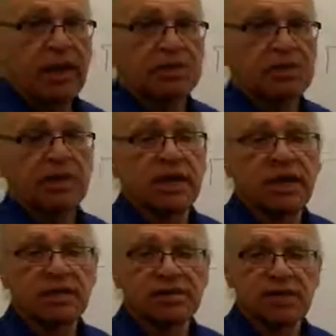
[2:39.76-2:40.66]
It's
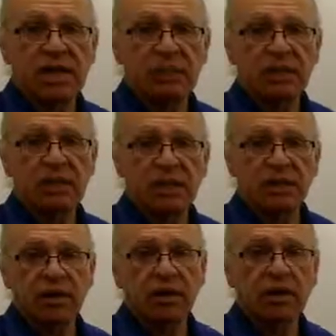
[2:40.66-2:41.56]
looking at the same
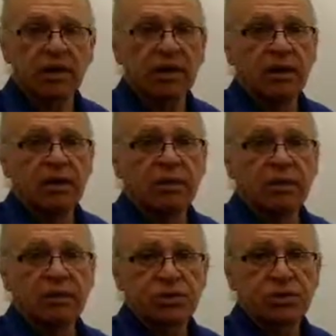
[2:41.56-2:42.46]
thing
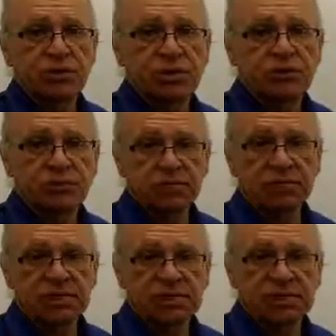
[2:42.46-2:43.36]
from two different
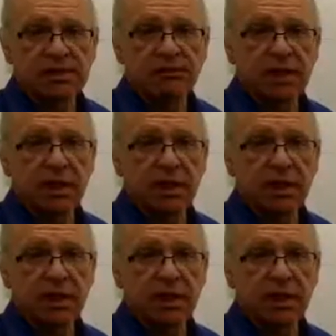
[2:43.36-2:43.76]
places.